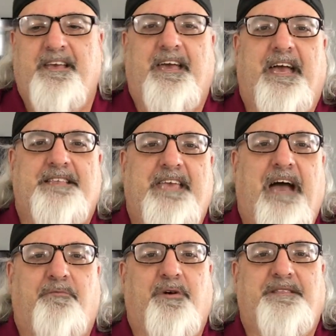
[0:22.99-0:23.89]
And
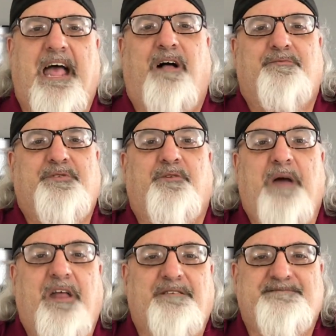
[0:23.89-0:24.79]
yeah, we're down to the
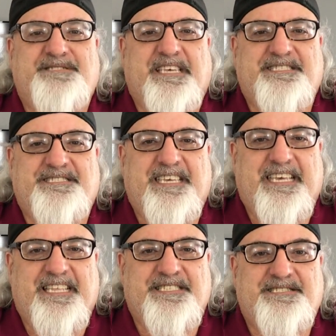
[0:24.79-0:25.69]
round of 16.